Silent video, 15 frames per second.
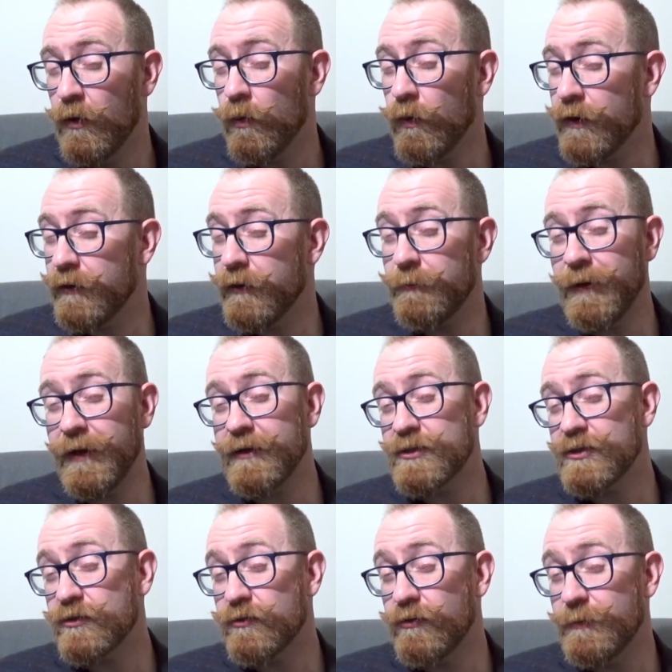One of the
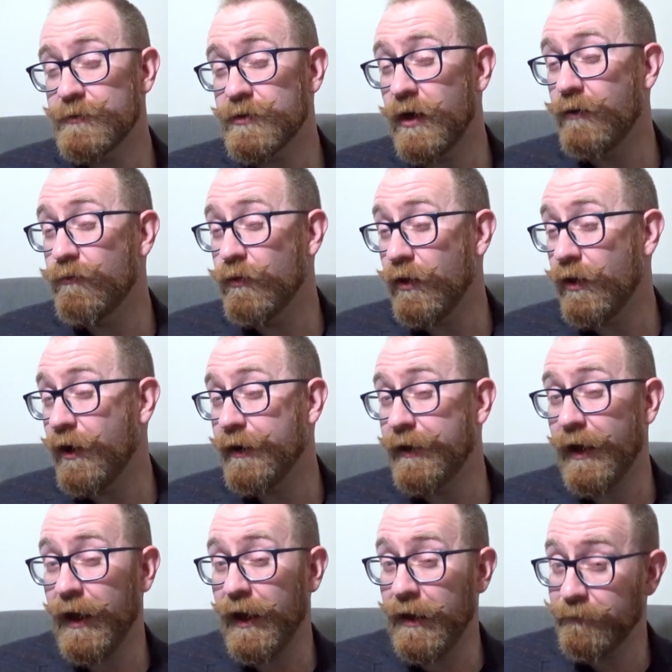manuscripts I relied
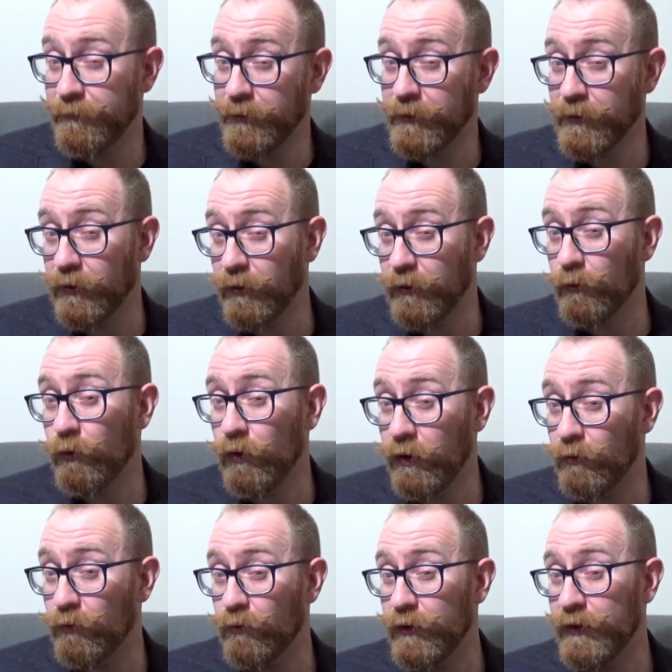heavily on
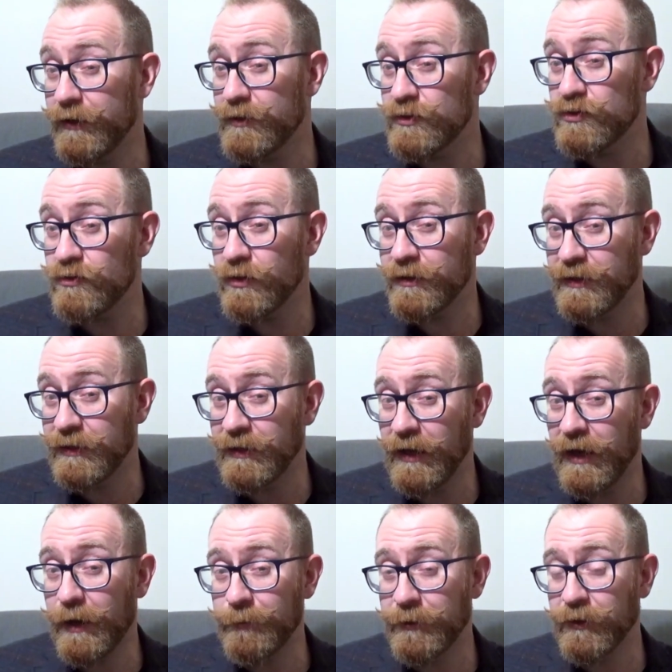while reconstructing the
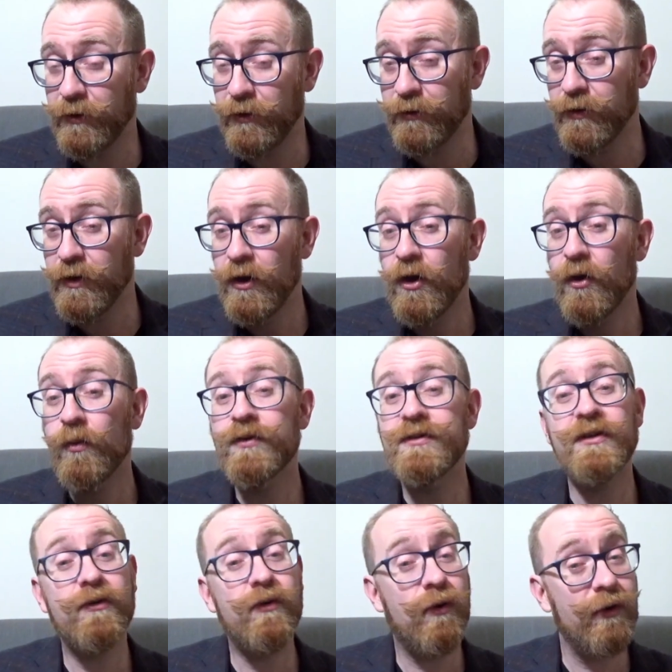arming coat was
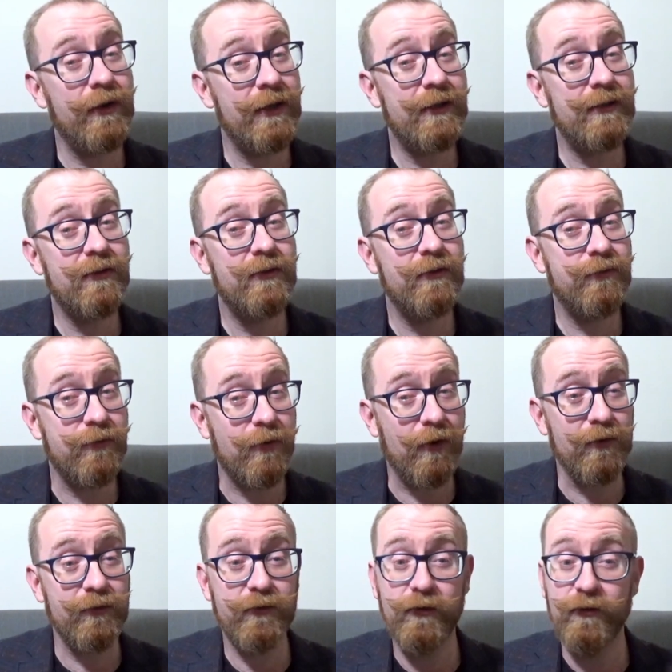the Chroniques de
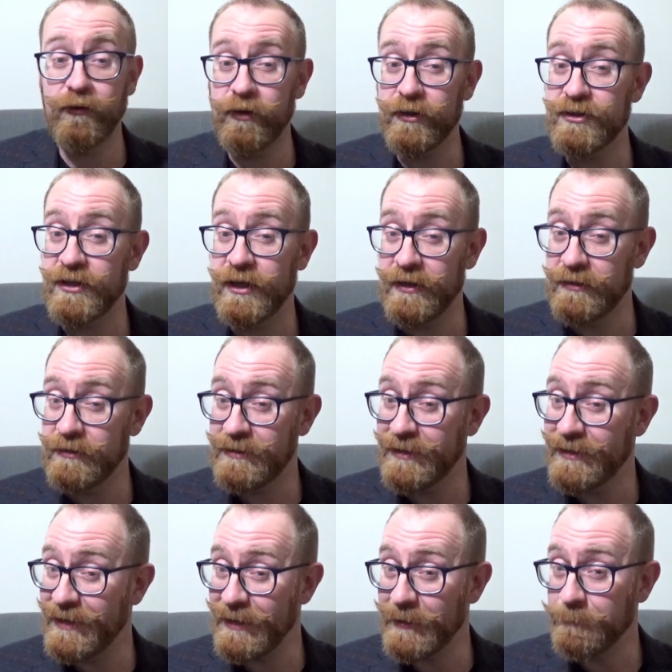France de
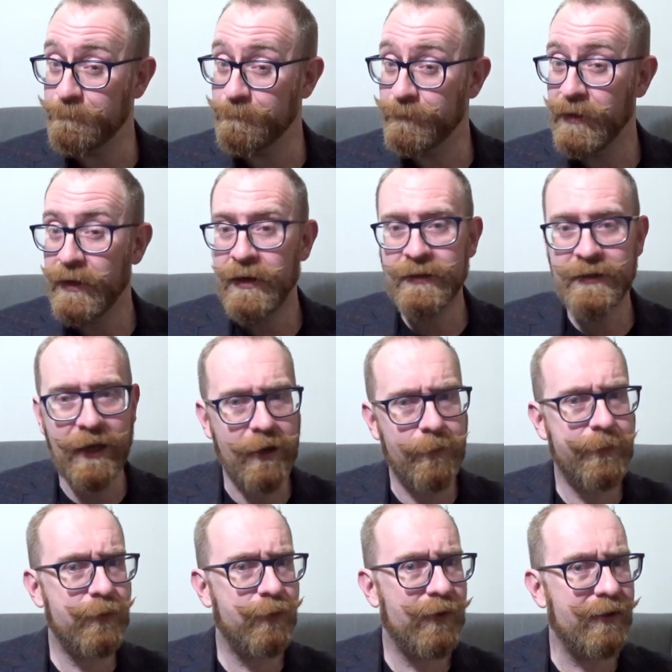Denis, dated
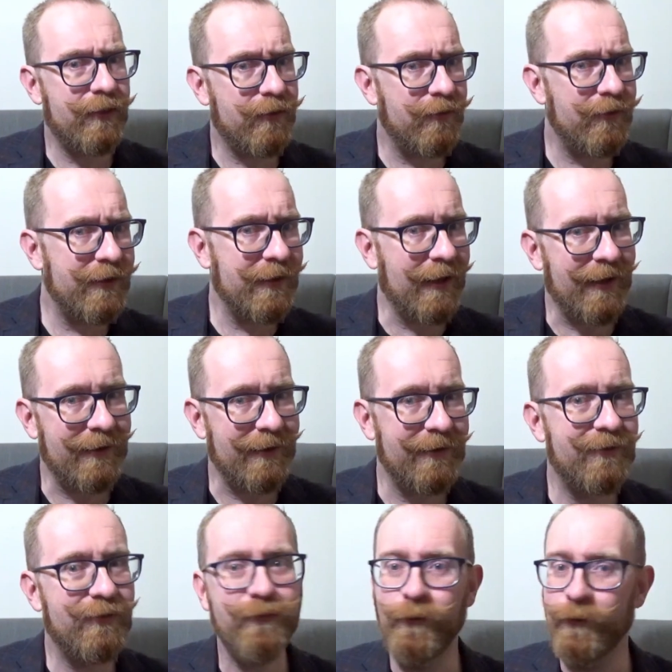between 1380
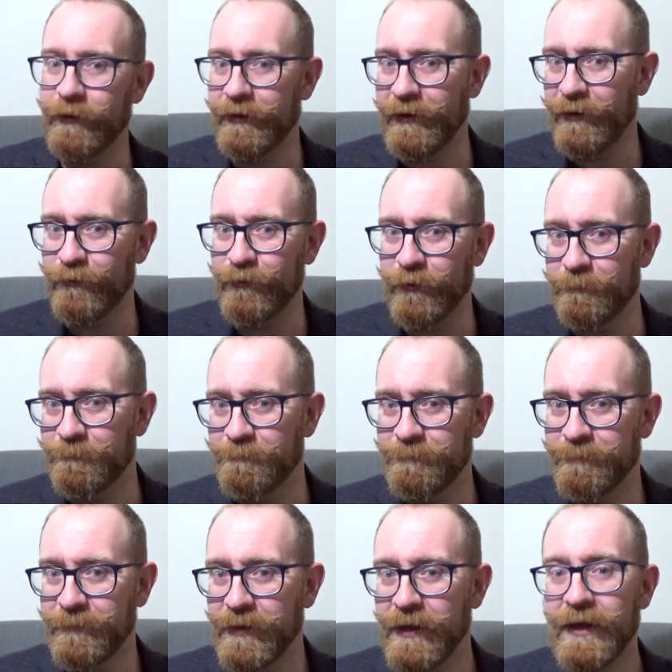to 1400.
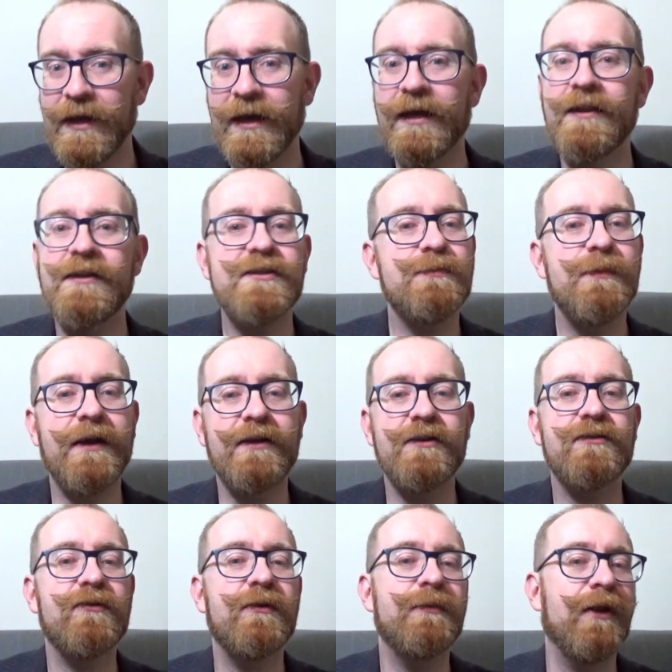In this
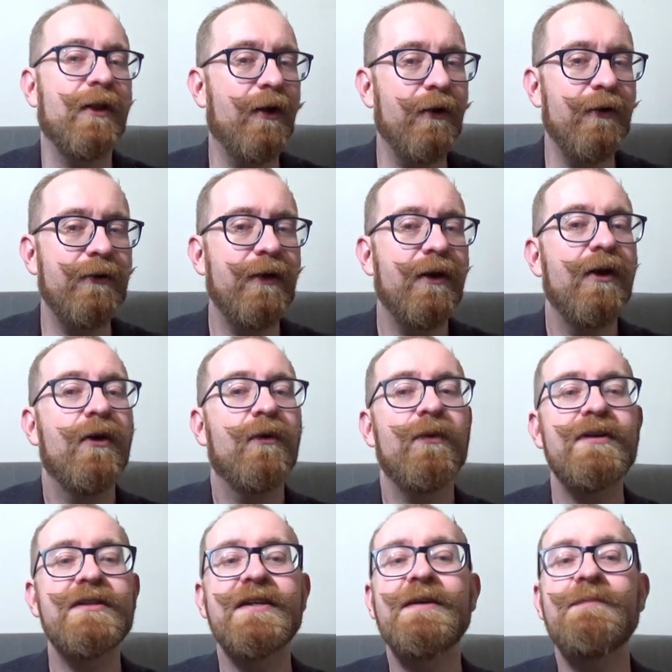manuscript alone, we
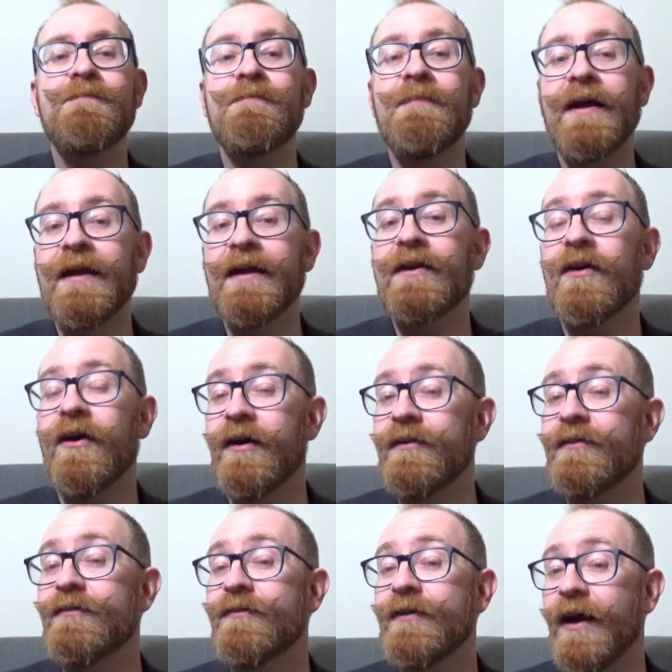see many
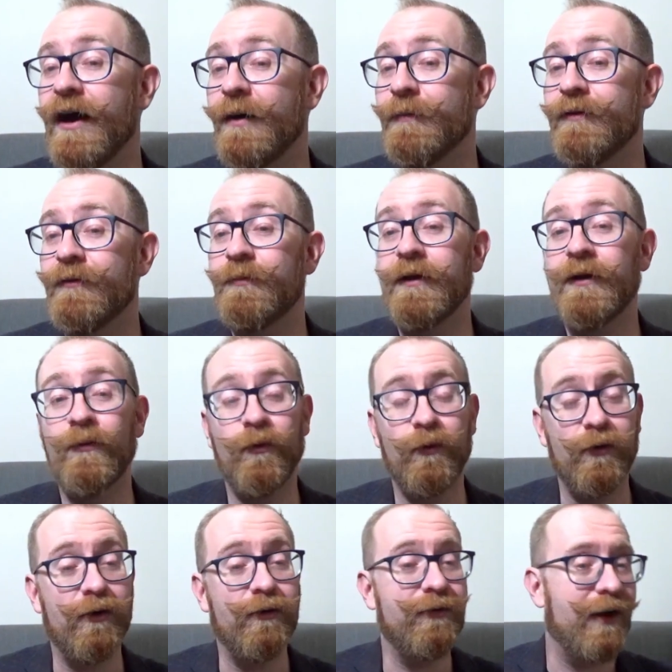kinds of garments being
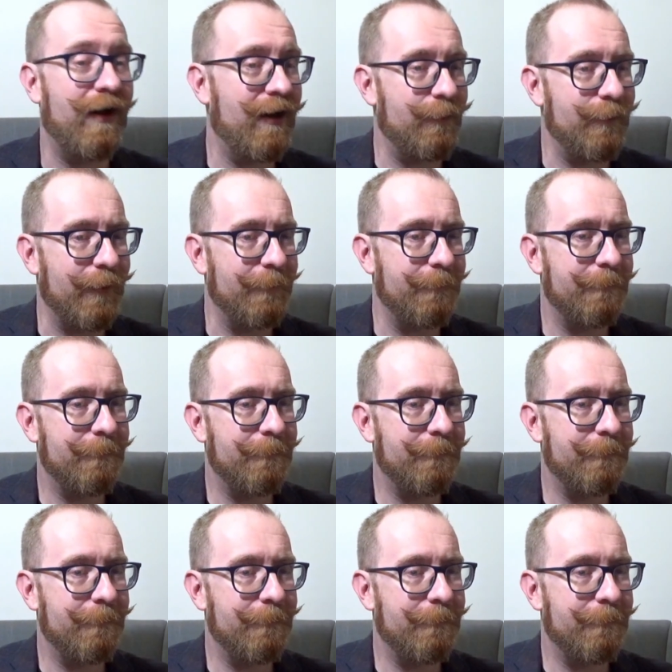worn over armour.